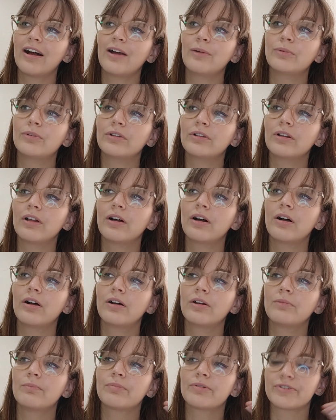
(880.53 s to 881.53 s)
I will
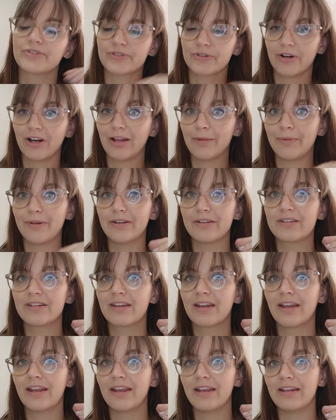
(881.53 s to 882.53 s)
prescribe
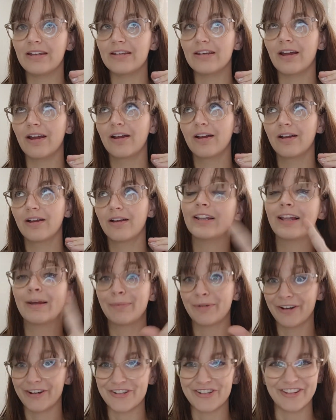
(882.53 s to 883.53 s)
it in
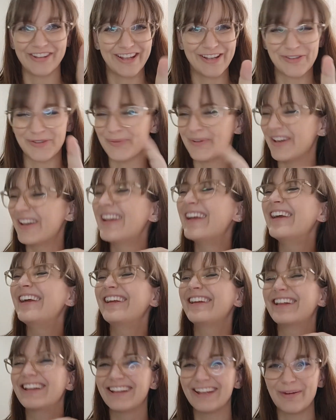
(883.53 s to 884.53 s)
collaboration, there's the word,
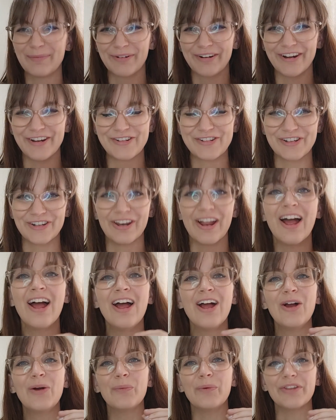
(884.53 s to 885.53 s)
in collaboration
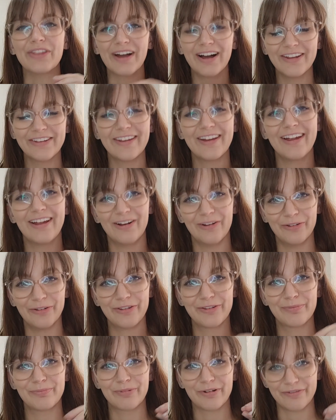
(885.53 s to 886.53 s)
with other
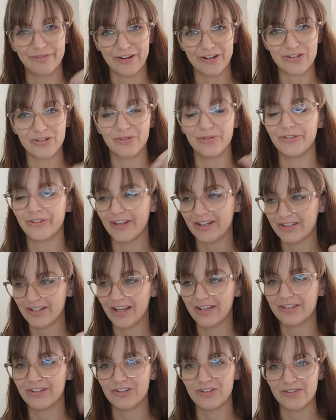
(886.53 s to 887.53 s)
health professionals like
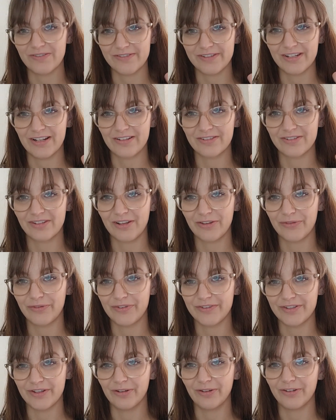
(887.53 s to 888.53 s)
dietitians and exercise
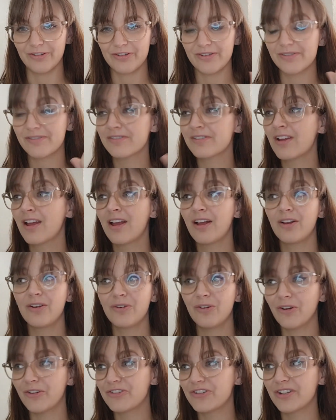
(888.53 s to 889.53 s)
physiologists,
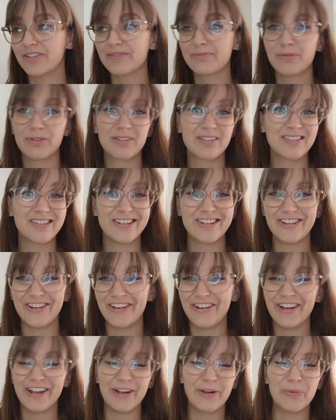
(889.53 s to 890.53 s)
not just, well,
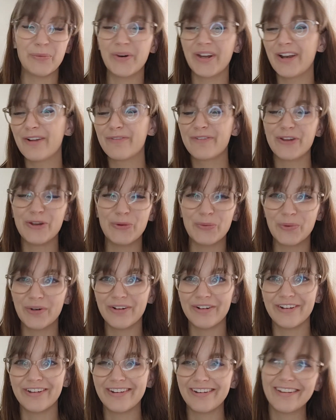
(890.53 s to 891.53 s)
continue eating whatever you
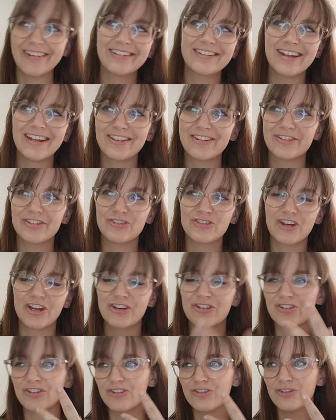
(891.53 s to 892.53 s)
want, take this
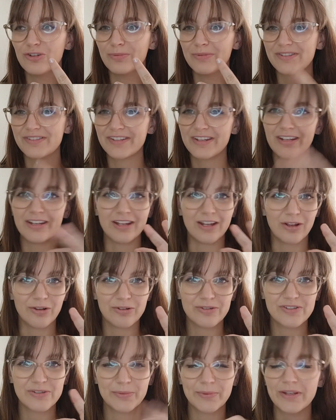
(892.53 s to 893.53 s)
injection, you'll be skinny,
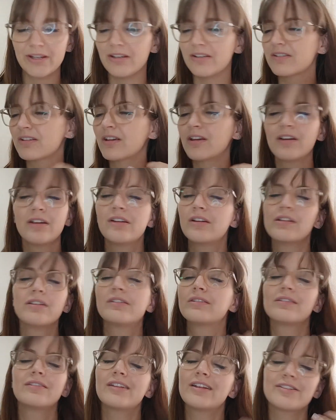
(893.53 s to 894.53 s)
sweet.
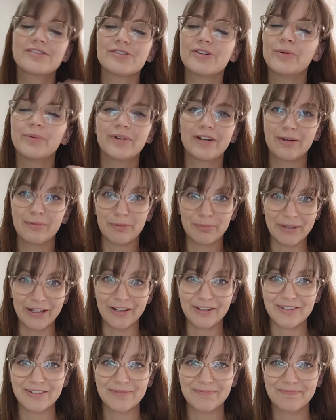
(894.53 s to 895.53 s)
That's not what I'm
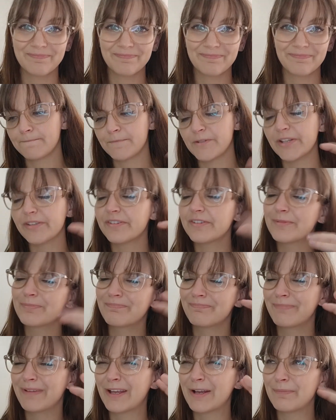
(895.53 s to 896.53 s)
about. So this has
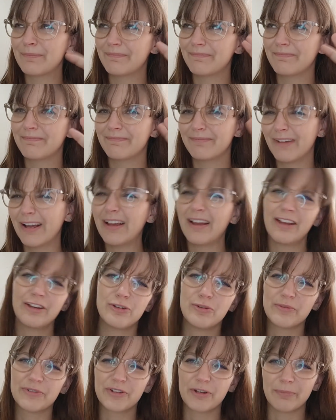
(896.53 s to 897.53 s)
become, I
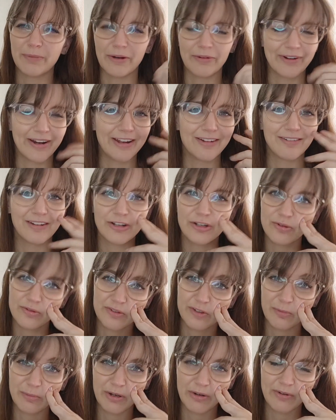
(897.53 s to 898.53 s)
knew it was going to be a rant. I knew it
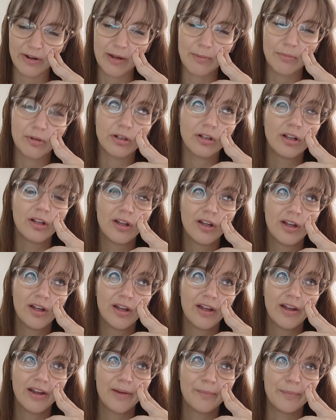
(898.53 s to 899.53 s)
was going to be a ramble.
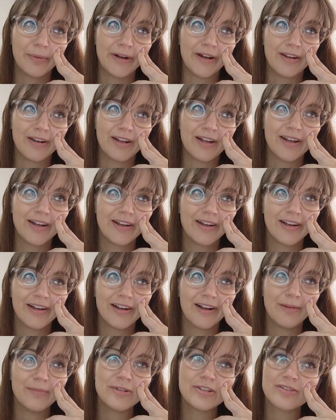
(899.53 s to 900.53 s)
But
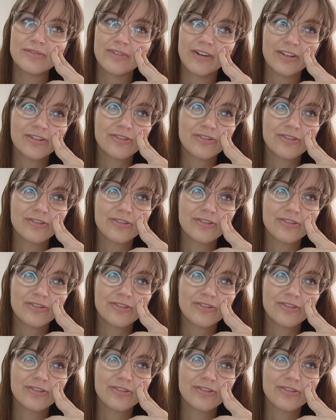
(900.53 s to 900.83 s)
I'm just